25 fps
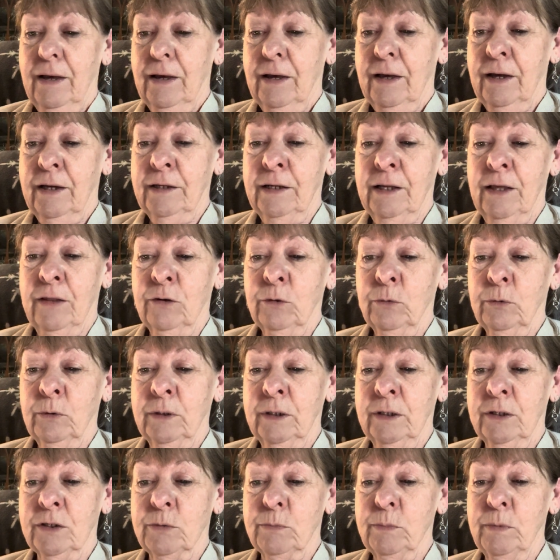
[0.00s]
Another one
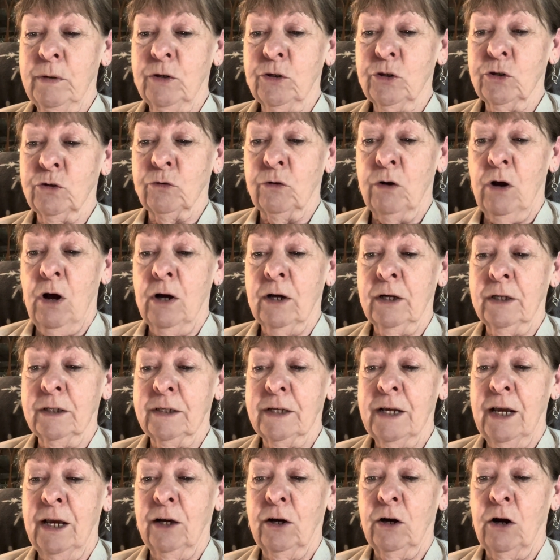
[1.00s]
is, be strong and
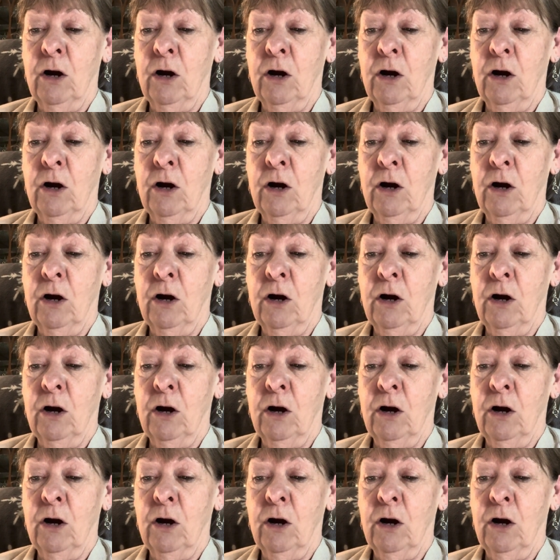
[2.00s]
take